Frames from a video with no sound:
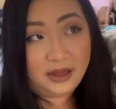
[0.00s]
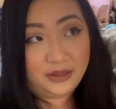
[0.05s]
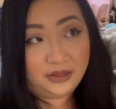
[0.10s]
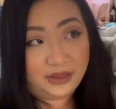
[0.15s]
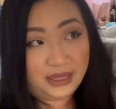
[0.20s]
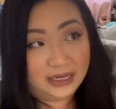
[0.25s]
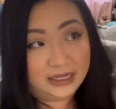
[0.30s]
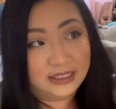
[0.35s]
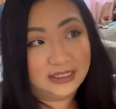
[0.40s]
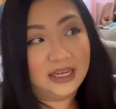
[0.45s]

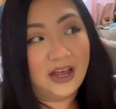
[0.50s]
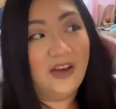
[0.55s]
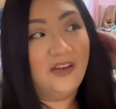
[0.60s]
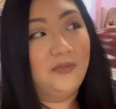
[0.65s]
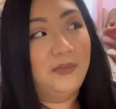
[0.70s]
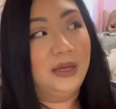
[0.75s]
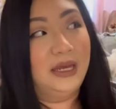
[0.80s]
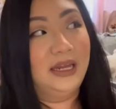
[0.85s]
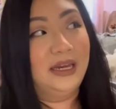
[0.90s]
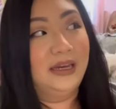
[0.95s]
things have
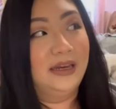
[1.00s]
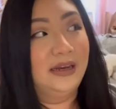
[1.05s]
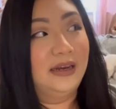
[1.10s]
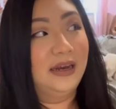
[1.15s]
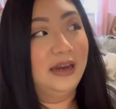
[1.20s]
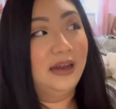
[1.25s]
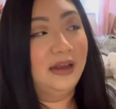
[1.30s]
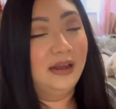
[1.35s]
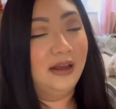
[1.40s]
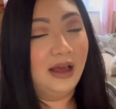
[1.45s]
been
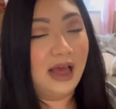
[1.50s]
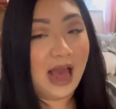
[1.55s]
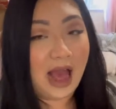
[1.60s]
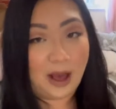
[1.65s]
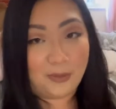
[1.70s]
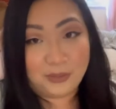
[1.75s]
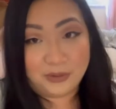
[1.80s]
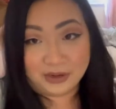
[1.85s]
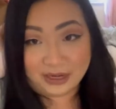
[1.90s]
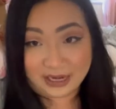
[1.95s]

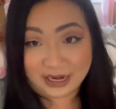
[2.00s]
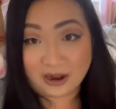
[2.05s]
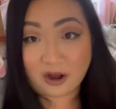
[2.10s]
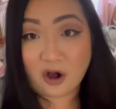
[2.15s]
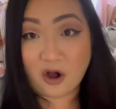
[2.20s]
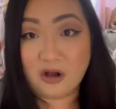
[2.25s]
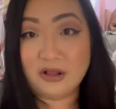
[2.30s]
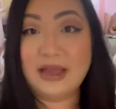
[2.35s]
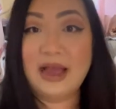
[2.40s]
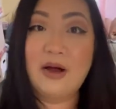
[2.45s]
happening
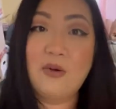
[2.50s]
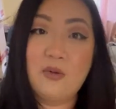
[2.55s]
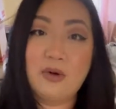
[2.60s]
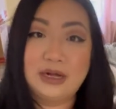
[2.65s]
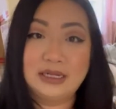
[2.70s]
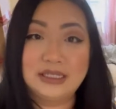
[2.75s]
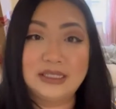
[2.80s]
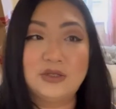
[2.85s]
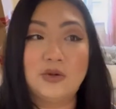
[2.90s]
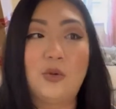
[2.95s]
all at
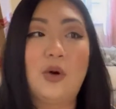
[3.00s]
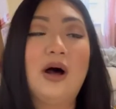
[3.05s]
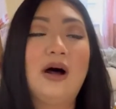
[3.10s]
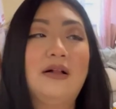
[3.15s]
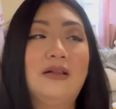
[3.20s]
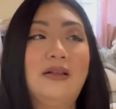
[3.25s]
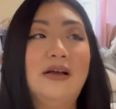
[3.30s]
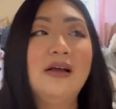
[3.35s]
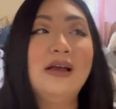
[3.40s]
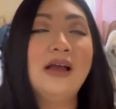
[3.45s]
once
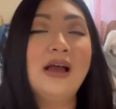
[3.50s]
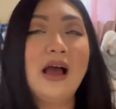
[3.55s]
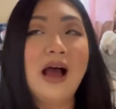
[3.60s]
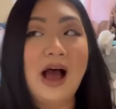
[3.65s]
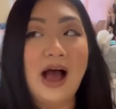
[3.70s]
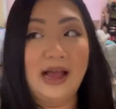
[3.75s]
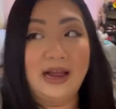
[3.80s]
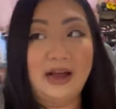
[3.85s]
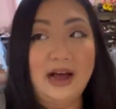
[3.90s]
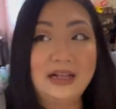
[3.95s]
while
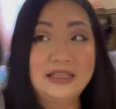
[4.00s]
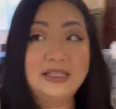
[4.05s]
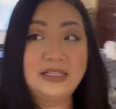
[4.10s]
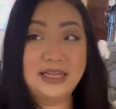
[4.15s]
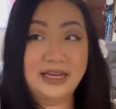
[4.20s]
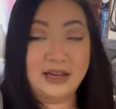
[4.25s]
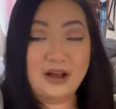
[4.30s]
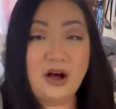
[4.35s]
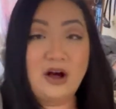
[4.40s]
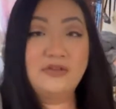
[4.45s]
I got
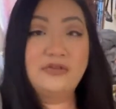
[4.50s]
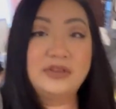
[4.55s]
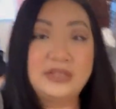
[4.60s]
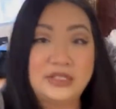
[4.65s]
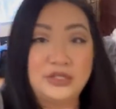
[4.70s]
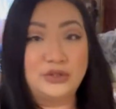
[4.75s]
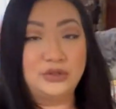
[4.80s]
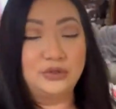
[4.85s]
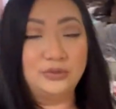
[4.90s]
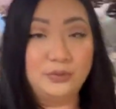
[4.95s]
sick off
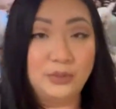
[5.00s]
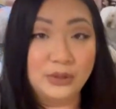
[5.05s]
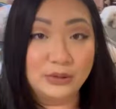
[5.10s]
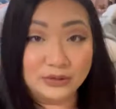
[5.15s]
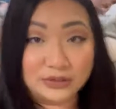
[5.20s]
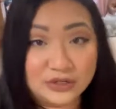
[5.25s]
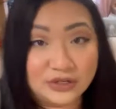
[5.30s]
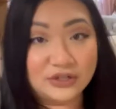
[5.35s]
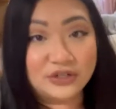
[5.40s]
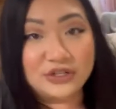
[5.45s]
this
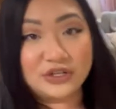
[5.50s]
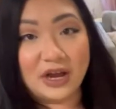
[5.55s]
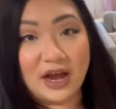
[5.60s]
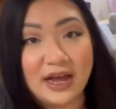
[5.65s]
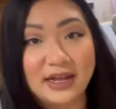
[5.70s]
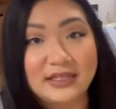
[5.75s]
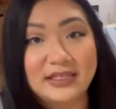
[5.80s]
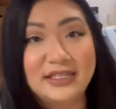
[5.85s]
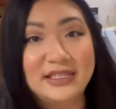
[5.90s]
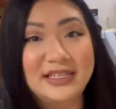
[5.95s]
booster
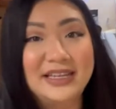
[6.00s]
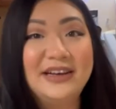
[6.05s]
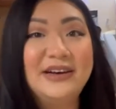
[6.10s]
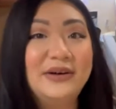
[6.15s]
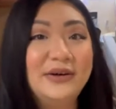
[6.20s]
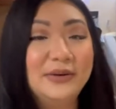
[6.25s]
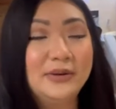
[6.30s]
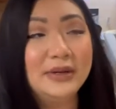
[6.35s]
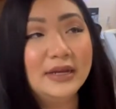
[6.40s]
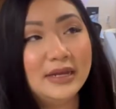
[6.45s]
shot.
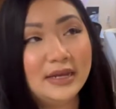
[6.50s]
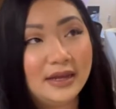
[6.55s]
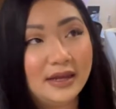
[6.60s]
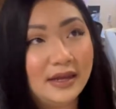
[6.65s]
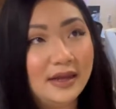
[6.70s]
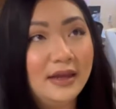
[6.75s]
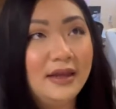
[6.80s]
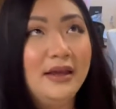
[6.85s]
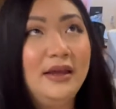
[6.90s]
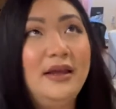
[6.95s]
So
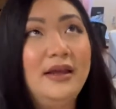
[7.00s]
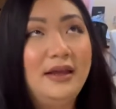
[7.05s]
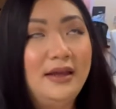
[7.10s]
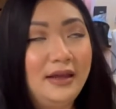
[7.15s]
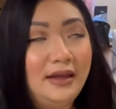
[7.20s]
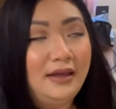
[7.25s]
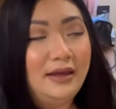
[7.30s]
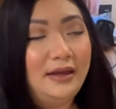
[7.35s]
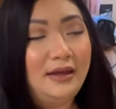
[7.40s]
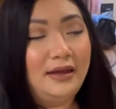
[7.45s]

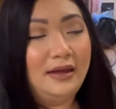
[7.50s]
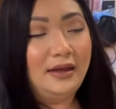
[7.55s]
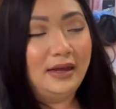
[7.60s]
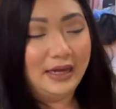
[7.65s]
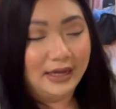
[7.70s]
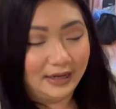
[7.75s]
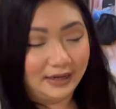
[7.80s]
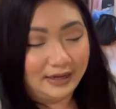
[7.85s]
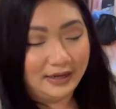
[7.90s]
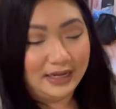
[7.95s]

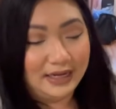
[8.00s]
uh,